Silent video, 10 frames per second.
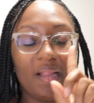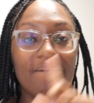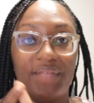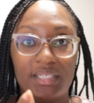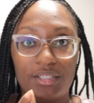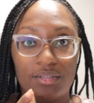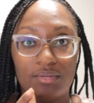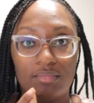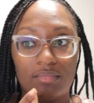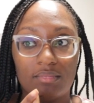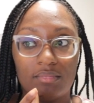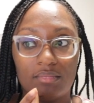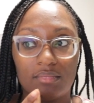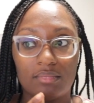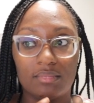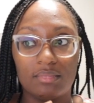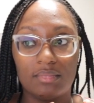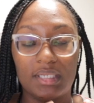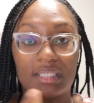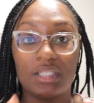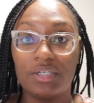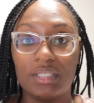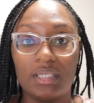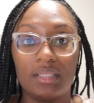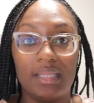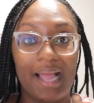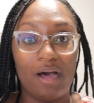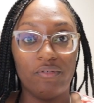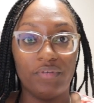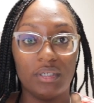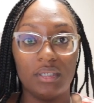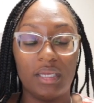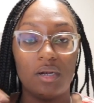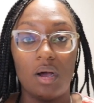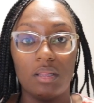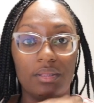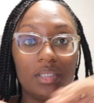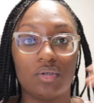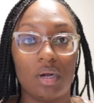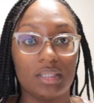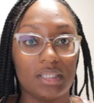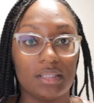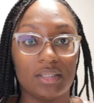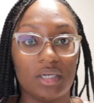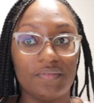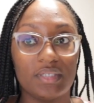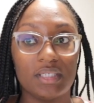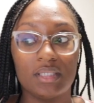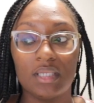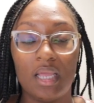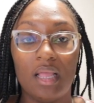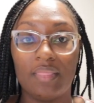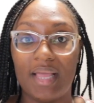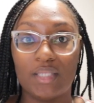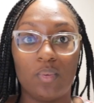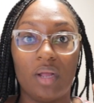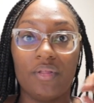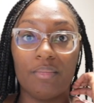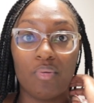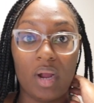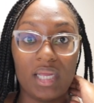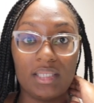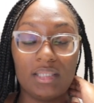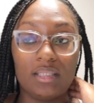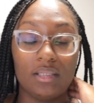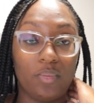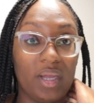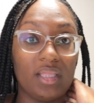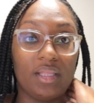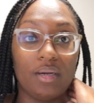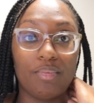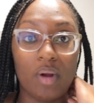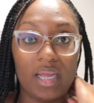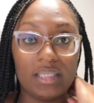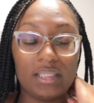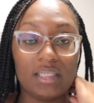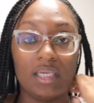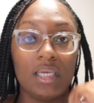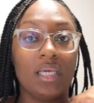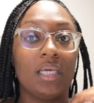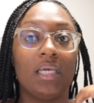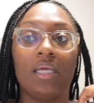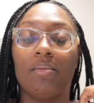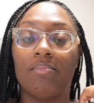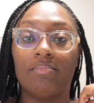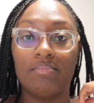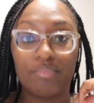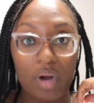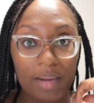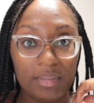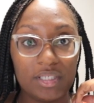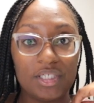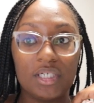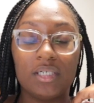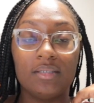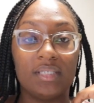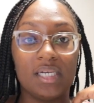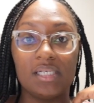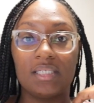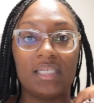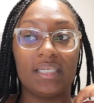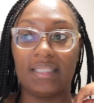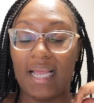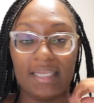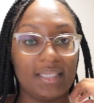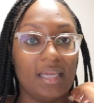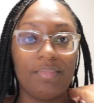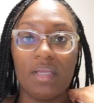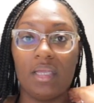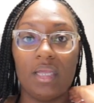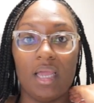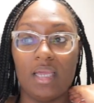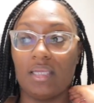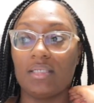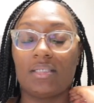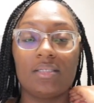Vendoo is clearly the alpha in all of these cross-listing services. That's why they're priced the way that they're priced. Primelister does the exact same thing as